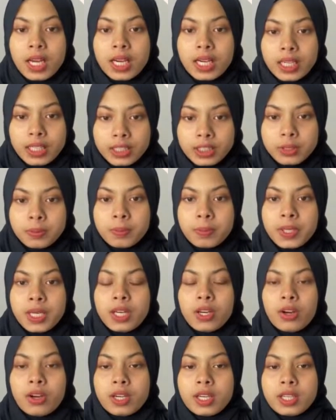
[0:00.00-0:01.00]
A
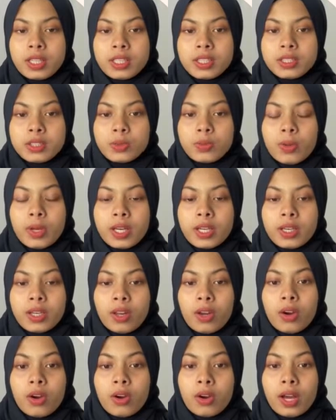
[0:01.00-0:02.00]
sprain occurs when
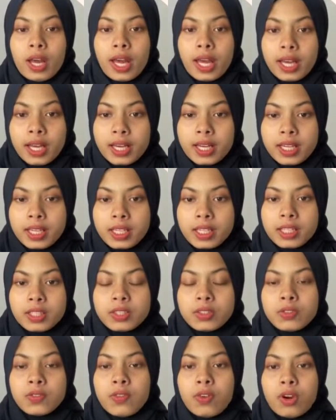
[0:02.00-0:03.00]
your ankle
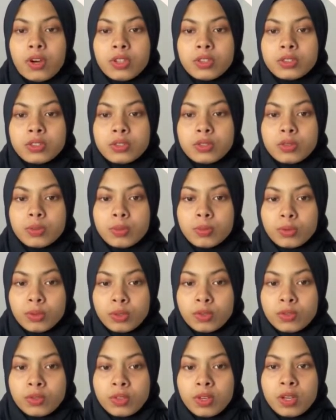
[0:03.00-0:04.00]
is forced to
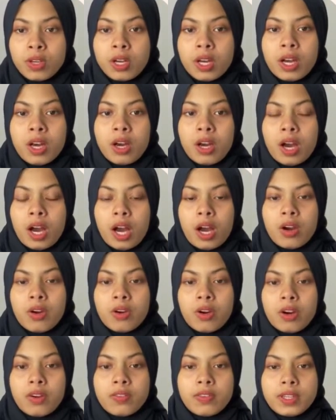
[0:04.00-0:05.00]
move
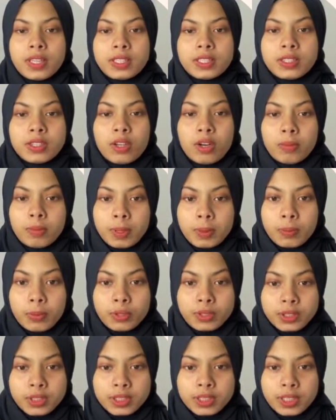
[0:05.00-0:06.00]
out of its normal
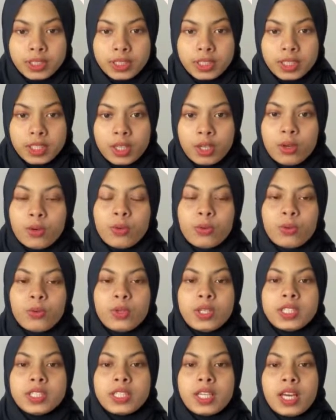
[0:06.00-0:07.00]
position,
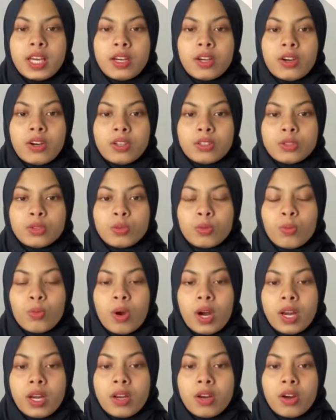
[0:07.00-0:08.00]
which can cause
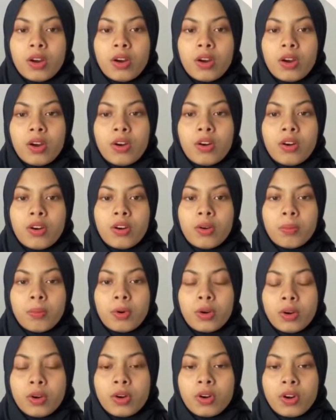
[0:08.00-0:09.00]
one or
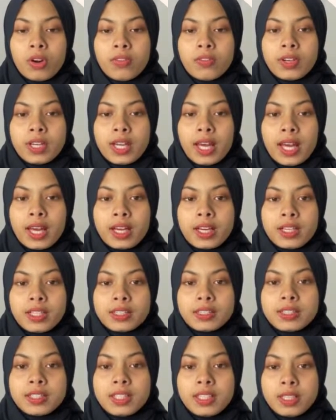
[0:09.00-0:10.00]
more of the
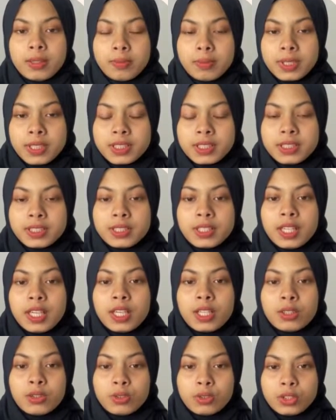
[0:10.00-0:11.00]
ankle's ligaments
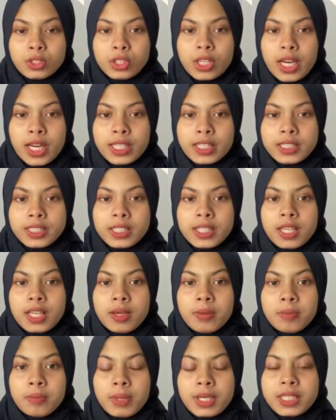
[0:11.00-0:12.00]
to stretch,
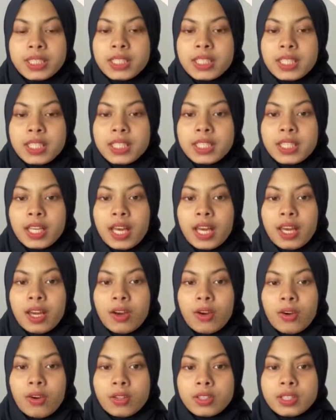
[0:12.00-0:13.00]
partially tear
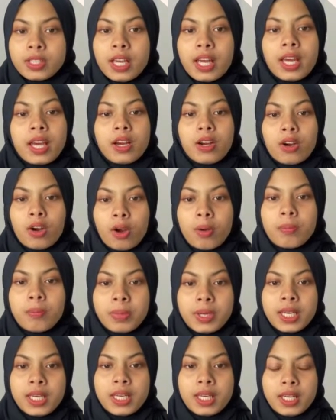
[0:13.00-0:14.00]
or tear
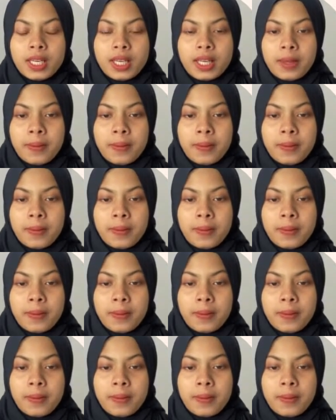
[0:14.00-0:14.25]
completely.